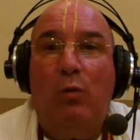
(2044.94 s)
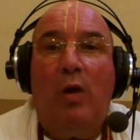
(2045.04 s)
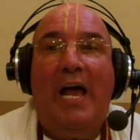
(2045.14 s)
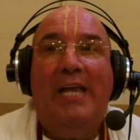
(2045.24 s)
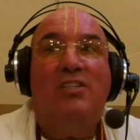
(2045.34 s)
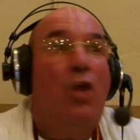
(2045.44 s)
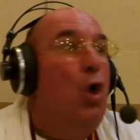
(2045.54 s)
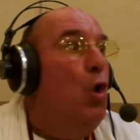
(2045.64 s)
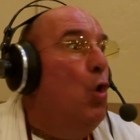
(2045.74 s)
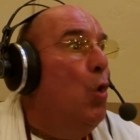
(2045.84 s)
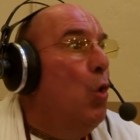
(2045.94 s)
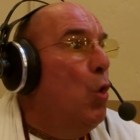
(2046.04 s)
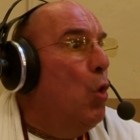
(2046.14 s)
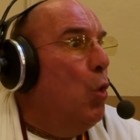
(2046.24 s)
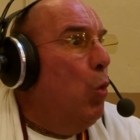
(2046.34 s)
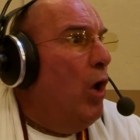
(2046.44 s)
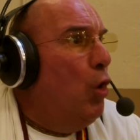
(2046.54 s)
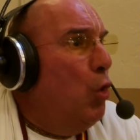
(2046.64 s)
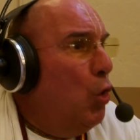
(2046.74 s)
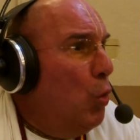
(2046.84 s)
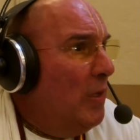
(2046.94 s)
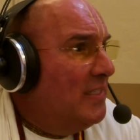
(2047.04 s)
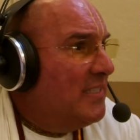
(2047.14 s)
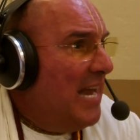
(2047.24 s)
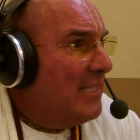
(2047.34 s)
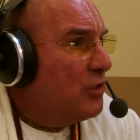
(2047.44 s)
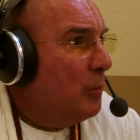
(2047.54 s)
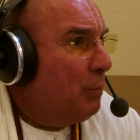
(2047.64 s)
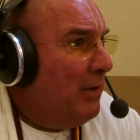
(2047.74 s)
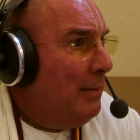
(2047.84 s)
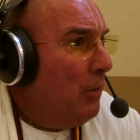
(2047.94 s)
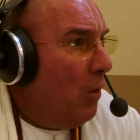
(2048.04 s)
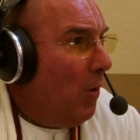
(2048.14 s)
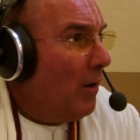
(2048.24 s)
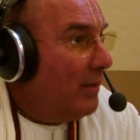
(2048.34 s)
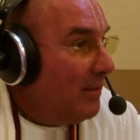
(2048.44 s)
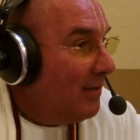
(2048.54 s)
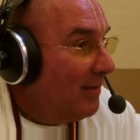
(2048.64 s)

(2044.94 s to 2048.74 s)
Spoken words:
arise, well, who is that Supreme Lord?